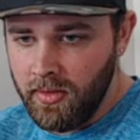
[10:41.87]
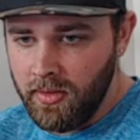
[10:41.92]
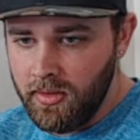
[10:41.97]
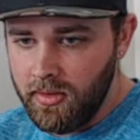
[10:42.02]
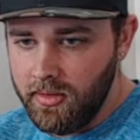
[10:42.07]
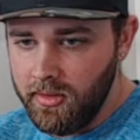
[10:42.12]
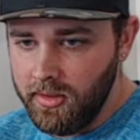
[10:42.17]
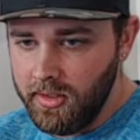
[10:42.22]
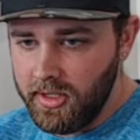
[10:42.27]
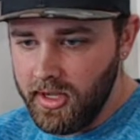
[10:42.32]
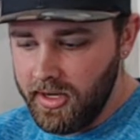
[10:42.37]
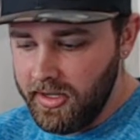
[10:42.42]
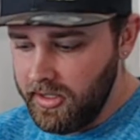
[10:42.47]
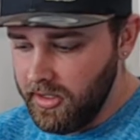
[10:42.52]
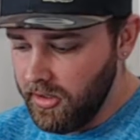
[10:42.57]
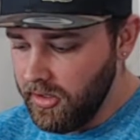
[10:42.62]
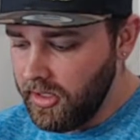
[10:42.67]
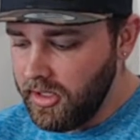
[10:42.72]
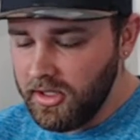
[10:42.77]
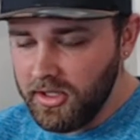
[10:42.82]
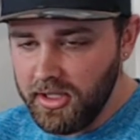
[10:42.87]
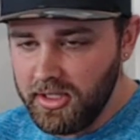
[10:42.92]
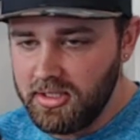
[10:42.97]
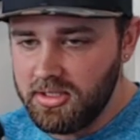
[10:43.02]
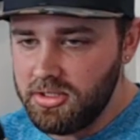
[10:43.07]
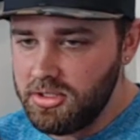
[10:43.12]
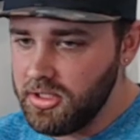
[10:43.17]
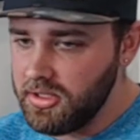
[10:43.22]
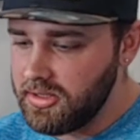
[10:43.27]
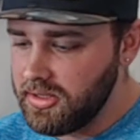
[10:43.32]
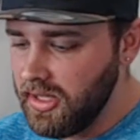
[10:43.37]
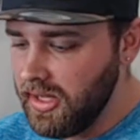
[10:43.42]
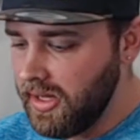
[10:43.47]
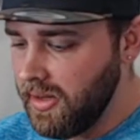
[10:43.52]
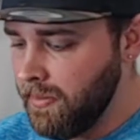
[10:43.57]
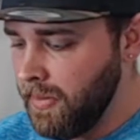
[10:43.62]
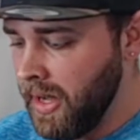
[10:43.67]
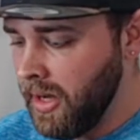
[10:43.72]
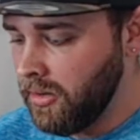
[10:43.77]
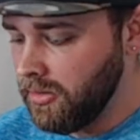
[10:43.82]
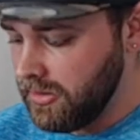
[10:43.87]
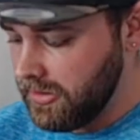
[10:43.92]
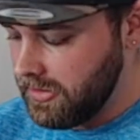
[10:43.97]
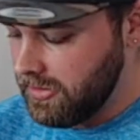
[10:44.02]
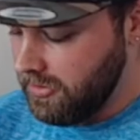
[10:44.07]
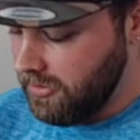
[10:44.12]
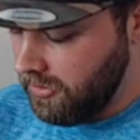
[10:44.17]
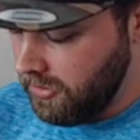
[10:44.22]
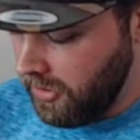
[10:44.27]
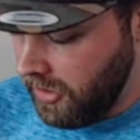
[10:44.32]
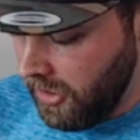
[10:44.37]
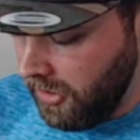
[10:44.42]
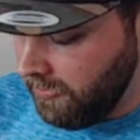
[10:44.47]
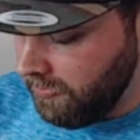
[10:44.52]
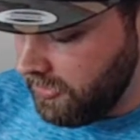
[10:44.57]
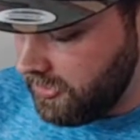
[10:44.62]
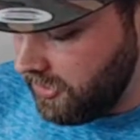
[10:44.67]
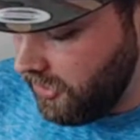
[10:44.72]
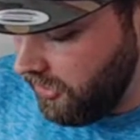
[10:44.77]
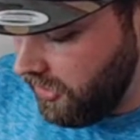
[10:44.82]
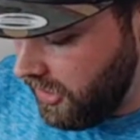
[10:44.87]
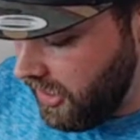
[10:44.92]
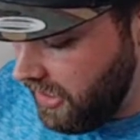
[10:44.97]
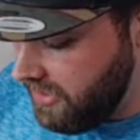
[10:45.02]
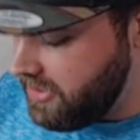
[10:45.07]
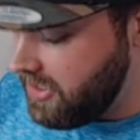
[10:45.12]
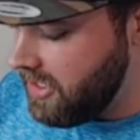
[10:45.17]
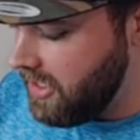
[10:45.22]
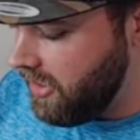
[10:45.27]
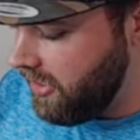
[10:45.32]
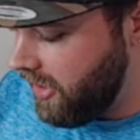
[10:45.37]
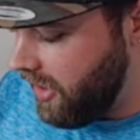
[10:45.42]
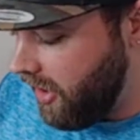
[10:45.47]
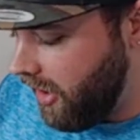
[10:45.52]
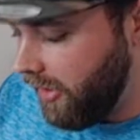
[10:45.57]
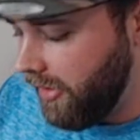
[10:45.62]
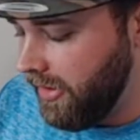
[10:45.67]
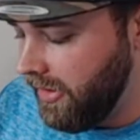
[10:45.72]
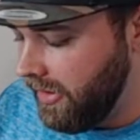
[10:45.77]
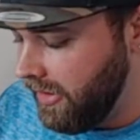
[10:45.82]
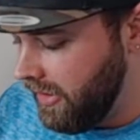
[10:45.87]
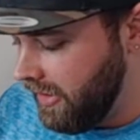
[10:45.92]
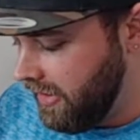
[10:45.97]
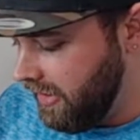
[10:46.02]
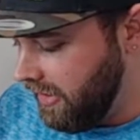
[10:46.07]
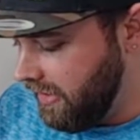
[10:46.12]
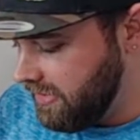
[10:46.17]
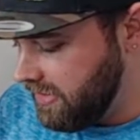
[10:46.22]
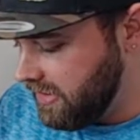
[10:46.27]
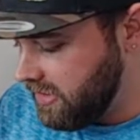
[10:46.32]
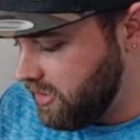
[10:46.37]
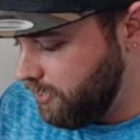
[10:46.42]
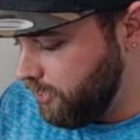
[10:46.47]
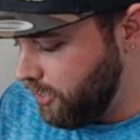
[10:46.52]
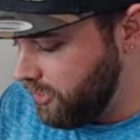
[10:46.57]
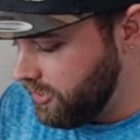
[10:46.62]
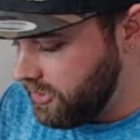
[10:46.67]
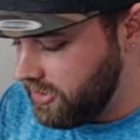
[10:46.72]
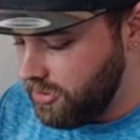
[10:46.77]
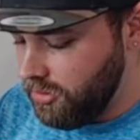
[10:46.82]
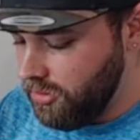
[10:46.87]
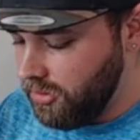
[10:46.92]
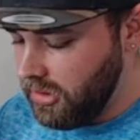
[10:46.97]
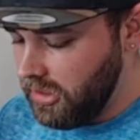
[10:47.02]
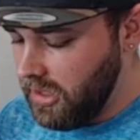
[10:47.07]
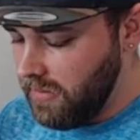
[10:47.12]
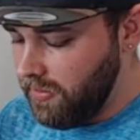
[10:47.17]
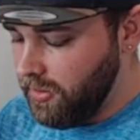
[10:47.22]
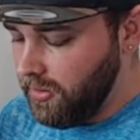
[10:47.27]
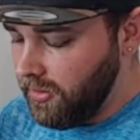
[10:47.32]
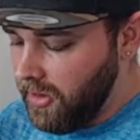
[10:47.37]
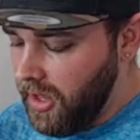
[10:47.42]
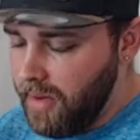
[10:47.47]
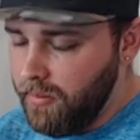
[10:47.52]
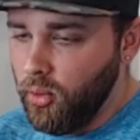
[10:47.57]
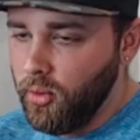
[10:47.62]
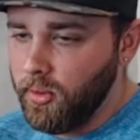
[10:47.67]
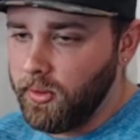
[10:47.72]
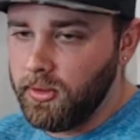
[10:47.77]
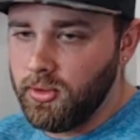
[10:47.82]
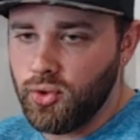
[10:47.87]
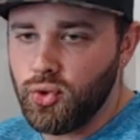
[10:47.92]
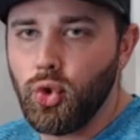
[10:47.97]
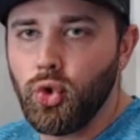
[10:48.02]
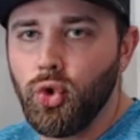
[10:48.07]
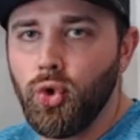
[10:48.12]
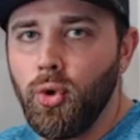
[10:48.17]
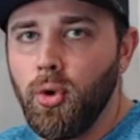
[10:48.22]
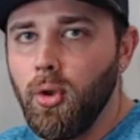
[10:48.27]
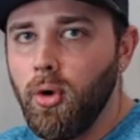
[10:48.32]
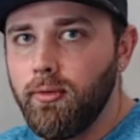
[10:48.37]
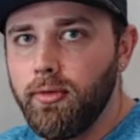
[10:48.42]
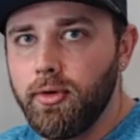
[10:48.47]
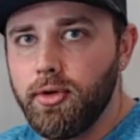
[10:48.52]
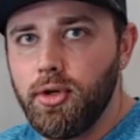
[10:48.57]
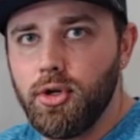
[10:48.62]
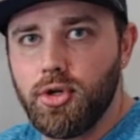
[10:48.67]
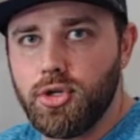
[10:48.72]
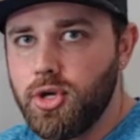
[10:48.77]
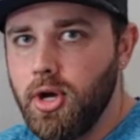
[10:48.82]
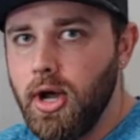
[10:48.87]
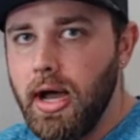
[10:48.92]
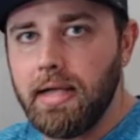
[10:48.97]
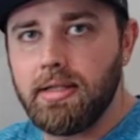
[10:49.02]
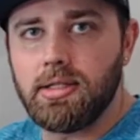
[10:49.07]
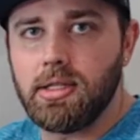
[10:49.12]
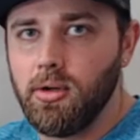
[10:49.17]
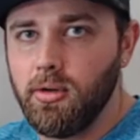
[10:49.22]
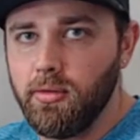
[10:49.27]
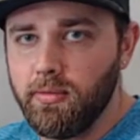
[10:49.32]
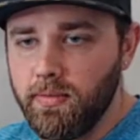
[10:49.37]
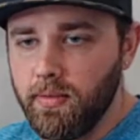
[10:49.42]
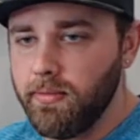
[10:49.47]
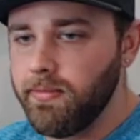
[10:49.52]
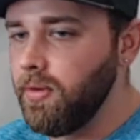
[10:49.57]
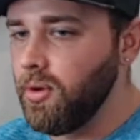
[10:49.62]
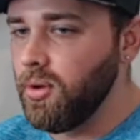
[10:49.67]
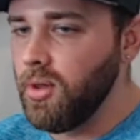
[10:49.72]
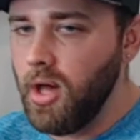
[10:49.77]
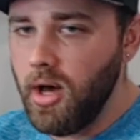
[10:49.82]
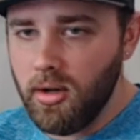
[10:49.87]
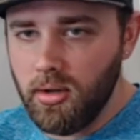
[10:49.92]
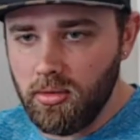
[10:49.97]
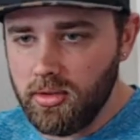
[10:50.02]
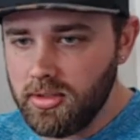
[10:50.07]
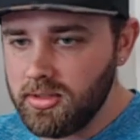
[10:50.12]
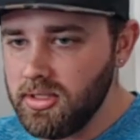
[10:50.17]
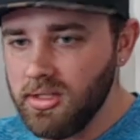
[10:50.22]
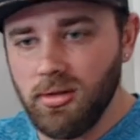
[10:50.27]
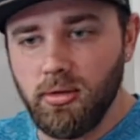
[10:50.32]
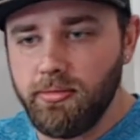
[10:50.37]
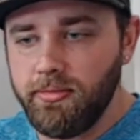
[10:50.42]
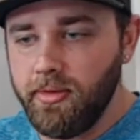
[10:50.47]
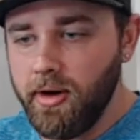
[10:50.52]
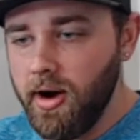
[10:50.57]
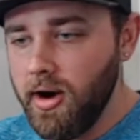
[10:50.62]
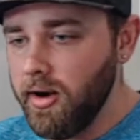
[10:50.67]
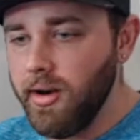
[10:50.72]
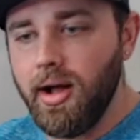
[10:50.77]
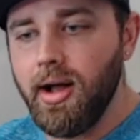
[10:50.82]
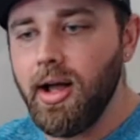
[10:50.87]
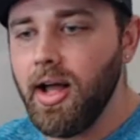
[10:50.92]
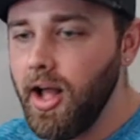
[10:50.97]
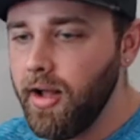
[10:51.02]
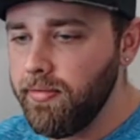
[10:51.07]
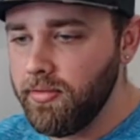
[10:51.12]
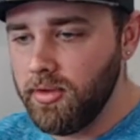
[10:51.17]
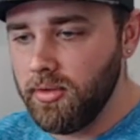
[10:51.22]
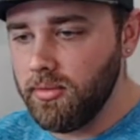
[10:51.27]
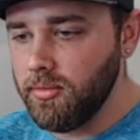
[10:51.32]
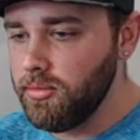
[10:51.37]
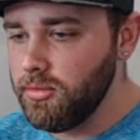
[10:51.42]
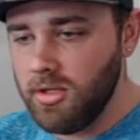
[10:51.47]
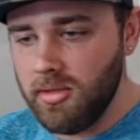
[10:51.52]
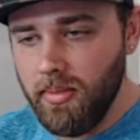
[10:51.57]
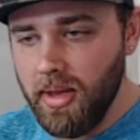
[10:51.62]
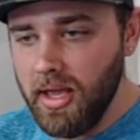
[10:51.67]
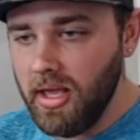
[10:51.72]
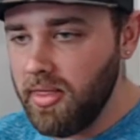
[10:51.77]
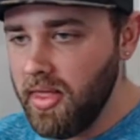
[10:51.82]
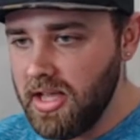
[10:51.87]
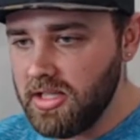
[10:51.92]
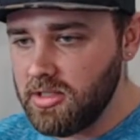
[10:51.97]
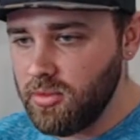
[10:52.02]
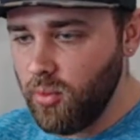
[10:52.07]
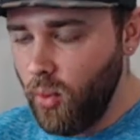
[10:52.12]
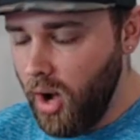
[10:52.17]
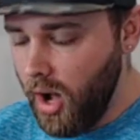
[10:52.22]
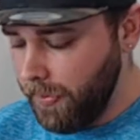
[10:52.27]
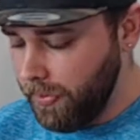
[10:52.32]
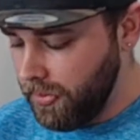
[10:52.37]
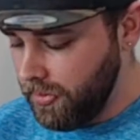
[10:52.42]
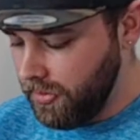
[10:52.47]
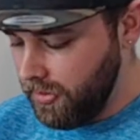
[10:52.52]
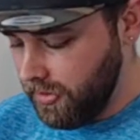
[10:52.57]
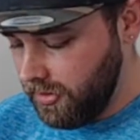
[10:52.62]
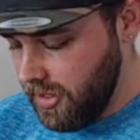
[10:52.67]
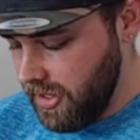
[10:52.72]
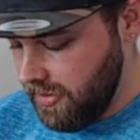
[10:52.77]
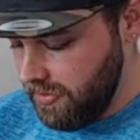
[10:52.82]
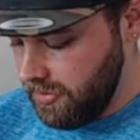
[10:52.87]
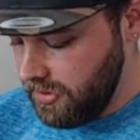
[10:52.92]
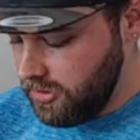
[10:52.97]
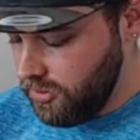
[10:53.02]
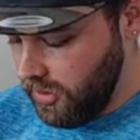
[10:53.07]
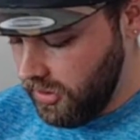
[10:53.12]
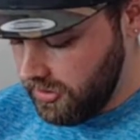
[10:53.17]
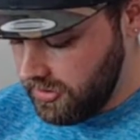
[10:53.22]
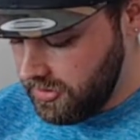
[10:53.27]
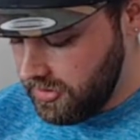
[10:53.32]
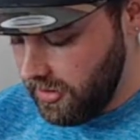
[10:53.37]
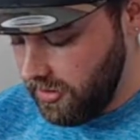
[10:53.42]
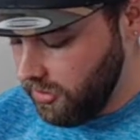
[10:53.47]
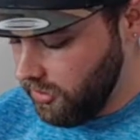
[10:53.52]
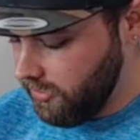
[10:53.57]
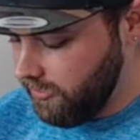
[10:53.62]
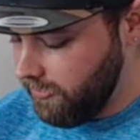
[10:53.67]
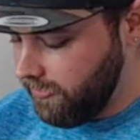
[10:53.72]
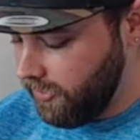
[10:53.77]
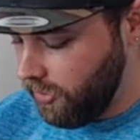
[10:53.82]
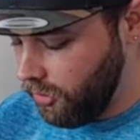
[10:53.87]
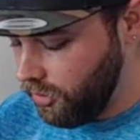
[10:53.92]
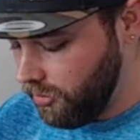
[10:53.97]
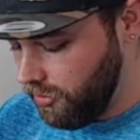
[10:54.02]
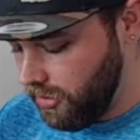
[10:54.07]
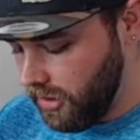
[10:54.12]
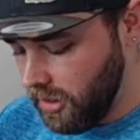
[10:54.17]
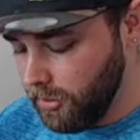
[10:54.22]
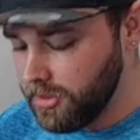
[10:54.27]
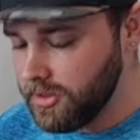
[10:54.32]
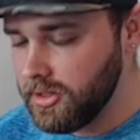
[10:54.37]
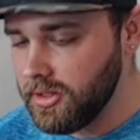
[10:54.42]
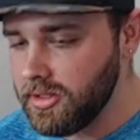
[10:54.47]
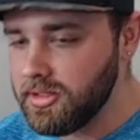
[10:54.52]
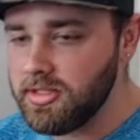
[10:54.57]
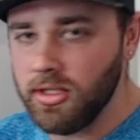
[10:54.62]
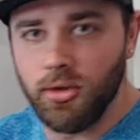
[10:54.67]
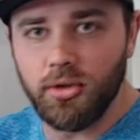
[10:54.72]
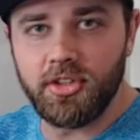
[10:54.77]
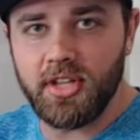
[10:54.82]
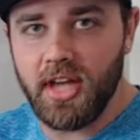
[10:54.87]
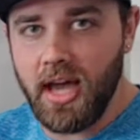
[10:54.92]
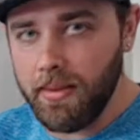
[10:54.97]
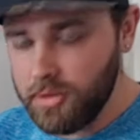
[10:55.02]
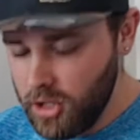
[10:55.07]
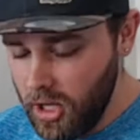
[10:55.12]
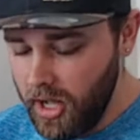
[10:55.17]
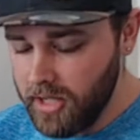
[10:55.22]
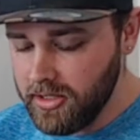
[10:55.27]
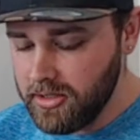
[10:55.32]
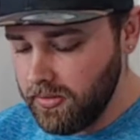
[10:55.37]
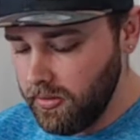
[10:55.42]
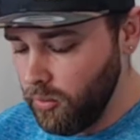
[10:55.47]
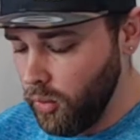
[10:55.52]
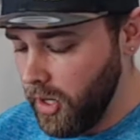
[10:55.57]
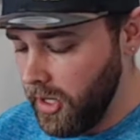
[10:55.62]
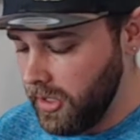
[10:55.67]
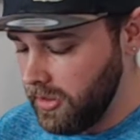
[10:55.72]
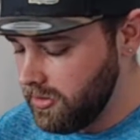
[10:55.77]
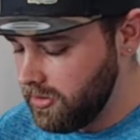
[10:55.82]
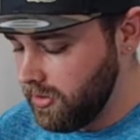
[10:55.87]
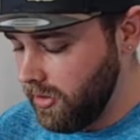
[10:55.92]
You can kind of hear it clicks just like a mouse, okay? So the idea there is it's supposed to give you a lot more control over your shots going from full auto to single fire and not having to make that swap, okay, between single and full to be able to single tap shots from range.